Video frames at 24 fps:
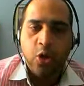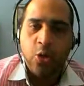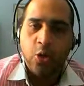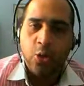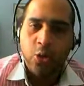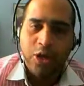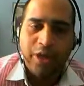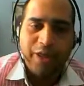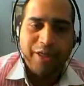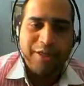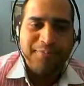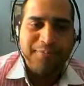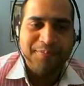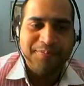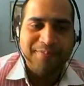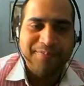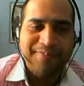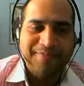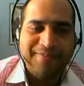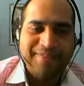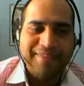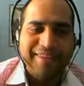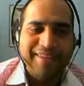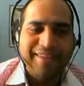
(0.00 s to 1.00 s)
Welcome.
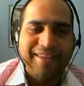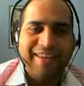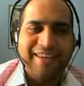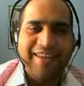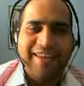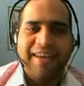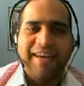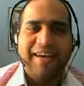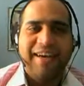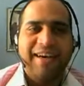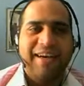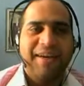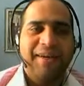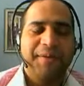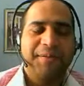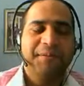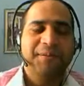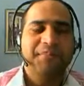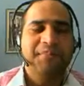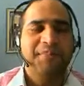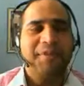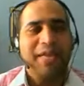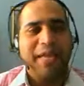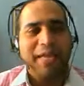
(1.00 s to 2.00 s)

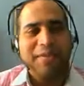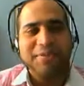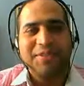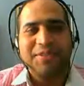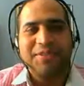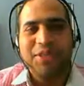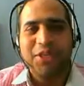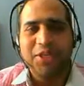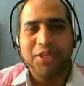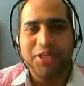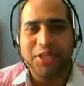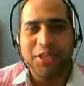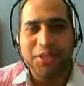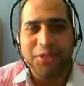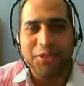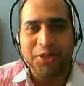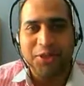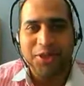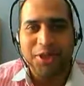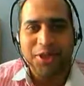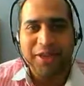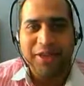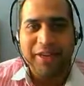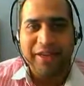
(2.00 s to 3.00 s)
My name is Darshan
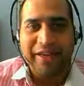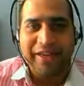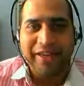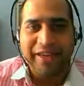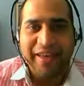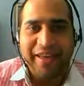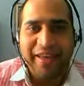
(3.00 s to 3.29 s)
Kulkarni,